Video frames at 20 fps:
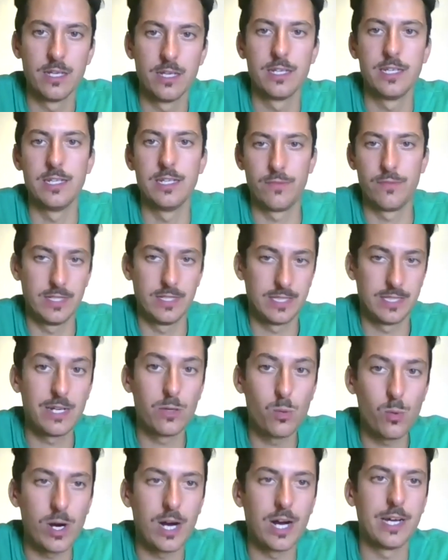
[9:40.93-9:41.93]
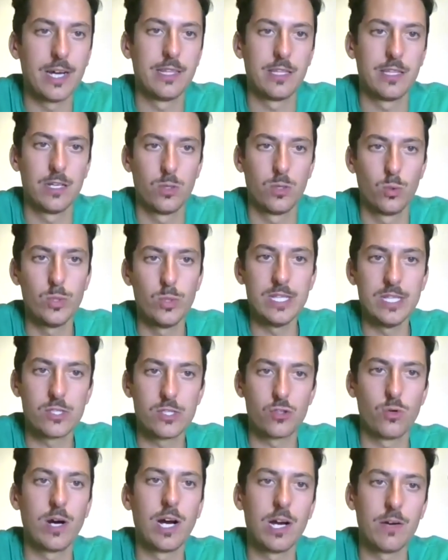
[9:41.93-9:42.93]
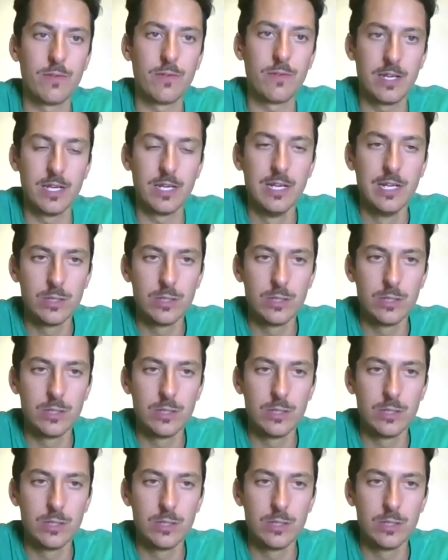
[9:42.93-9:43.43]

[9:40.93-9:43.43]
Italian white with Soave